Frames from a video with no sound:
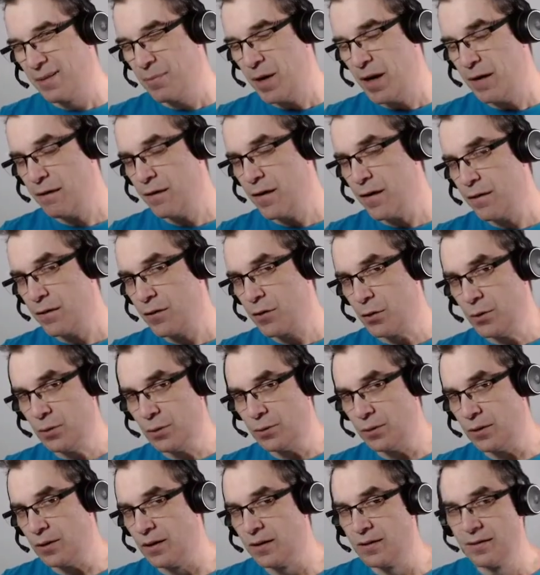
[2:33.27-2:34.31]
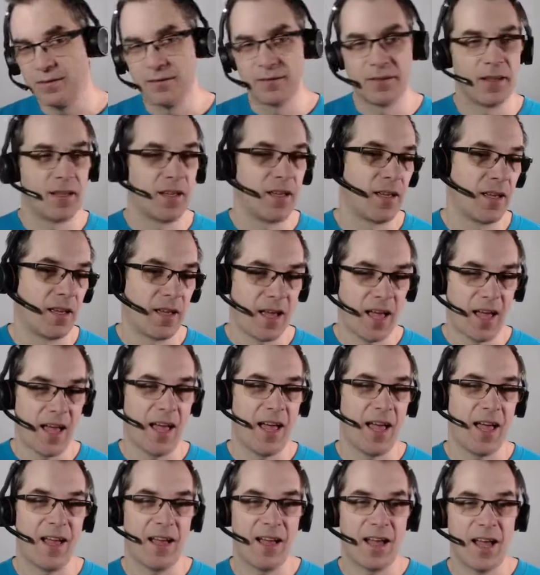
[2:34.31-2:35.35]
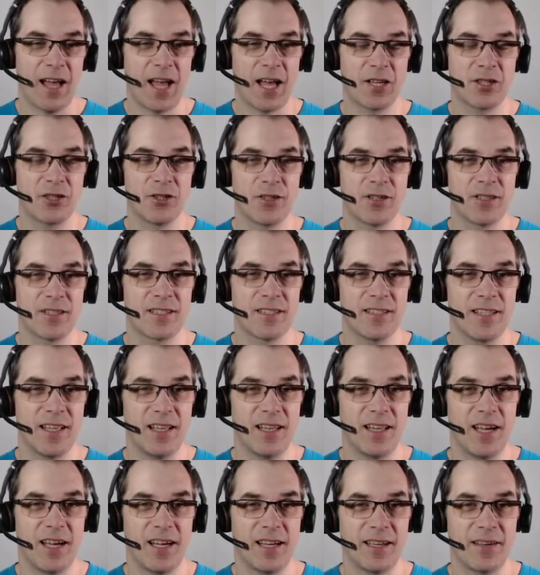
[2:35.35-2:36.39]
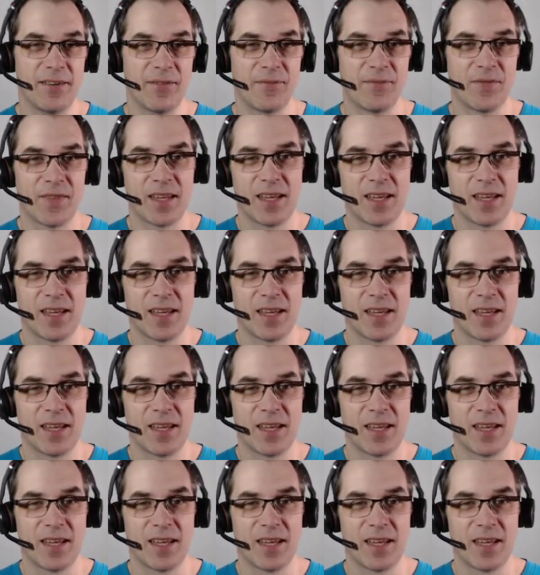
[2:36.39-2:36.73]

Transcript: My fifth tool, Azure CLI.